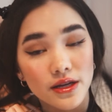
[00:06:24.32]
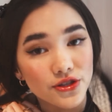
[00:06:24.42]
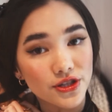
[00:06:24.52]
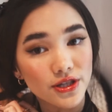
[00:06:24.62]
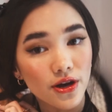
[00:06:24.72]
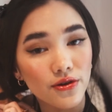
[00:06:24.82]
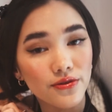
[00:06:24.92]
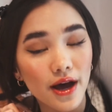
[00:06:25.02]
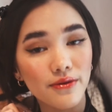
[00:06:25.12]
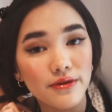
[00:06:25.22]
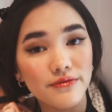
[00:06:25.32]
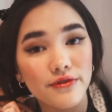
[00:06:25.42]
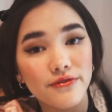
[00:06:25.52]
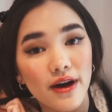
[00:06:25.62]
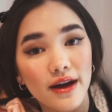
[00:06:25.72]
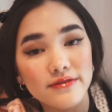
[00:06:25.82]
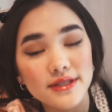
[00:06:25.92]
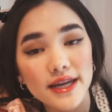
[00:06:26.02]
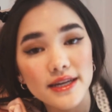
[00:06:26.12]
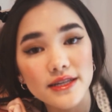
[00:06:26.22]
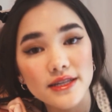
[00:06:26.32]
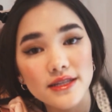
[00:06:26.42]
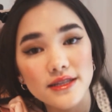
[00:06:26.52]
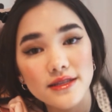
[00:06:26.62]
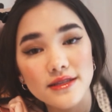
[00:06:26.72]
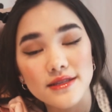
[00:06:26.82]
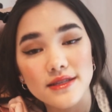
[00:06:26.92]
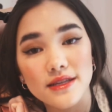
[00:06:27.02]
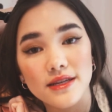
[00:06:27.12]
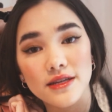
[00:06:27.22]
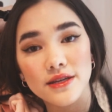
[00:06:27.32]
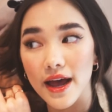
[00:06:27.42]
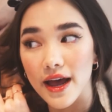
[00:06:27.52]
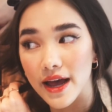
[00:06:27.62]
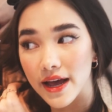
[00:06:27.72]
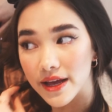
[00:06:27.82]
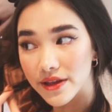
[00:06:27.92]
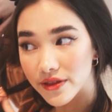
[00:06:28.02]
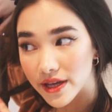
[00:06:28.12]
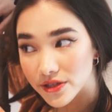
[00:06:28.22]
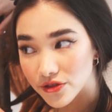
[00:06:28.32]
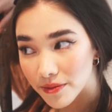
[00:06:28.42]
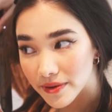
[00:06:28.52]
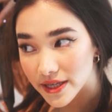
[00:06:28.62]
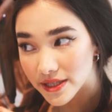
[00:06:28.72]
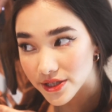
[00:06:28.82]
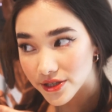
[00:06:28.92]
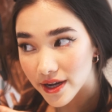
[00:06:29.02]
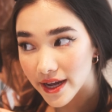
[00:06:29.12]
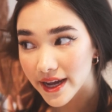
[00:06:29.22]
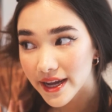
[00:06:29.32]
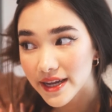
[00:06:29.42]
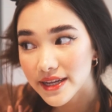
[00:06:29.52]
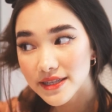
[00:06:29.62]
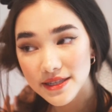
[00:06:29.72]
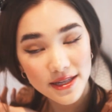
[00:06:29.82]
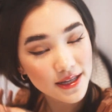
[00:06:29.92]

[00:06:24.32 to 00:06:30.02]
Just hold that one for 5 seconds and then drop it into your hand,